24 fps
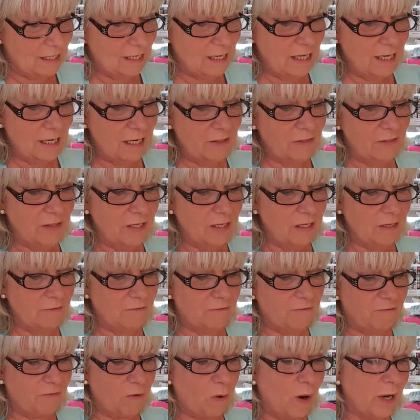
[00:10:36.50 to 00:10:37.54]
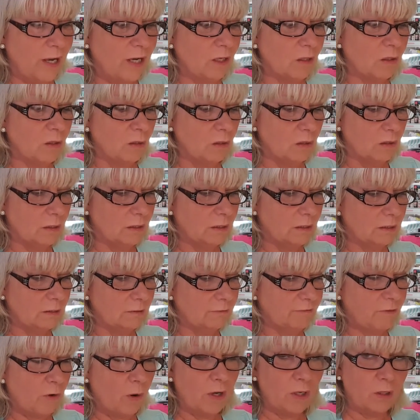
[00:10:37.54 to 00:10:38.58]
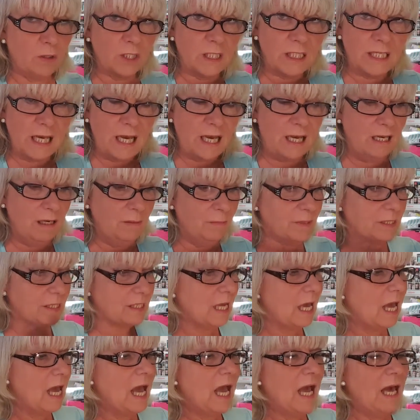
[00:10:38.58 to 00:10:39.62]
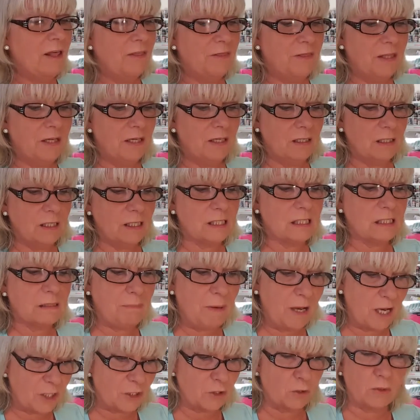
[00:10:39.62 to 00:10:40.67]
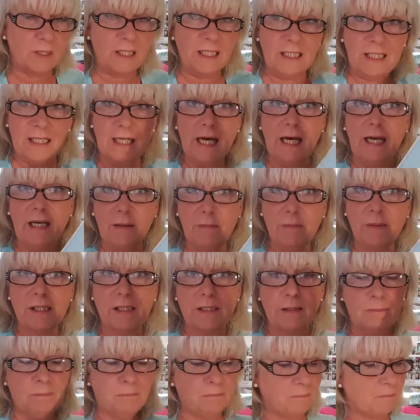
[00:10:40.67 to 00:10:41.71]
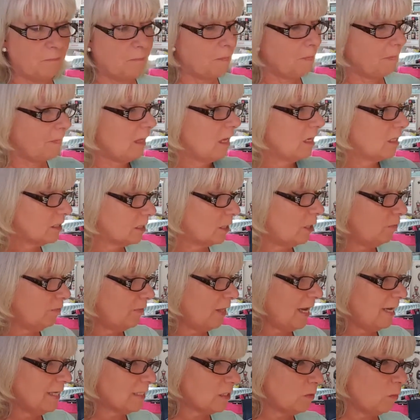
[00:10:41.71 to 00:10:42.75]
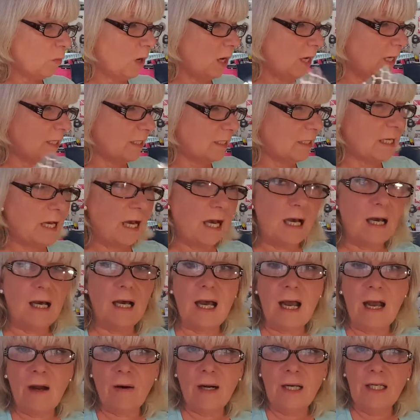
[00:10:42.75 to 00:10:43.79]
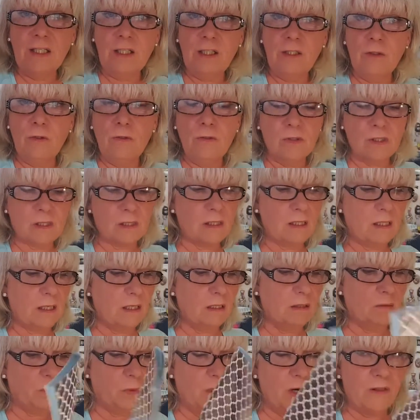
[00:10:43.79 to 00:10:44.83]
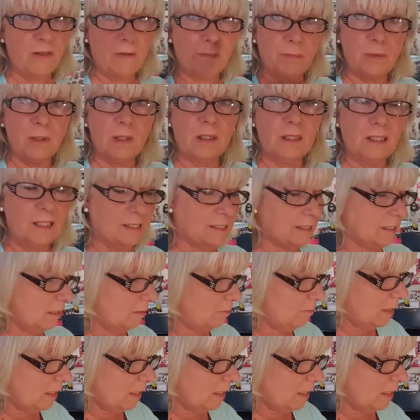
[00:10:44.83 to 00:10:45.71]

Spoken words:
and then foiled tapes, and then specialty tapes. So that's how I use one of the booklets in